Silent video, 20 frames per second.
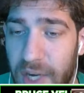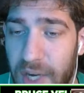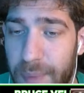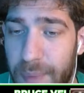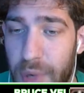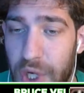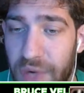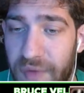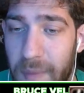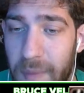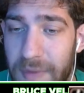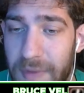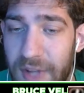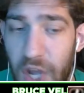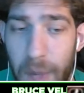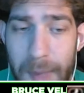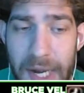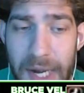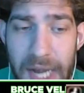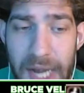Pritchard from
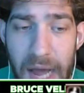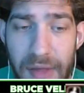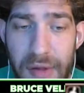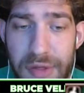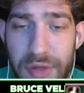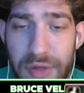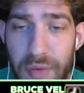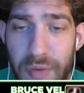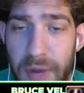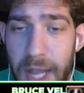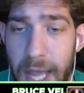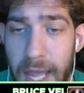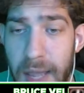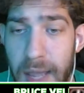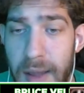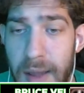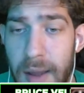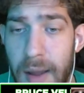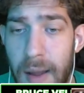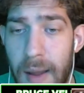Tillman. Another
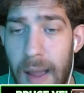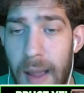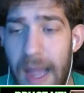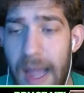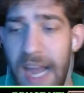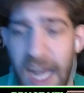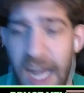three. And he